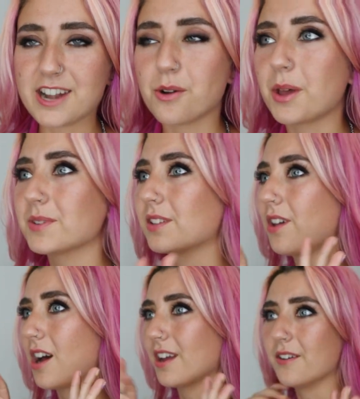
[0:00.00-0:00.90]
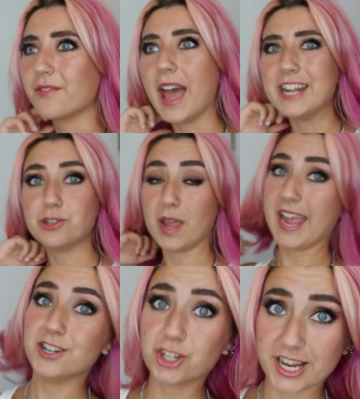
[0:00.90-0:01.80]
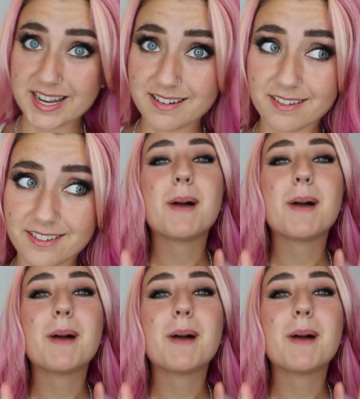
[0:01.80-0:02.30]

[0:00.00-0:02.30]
I know that was a lot of education,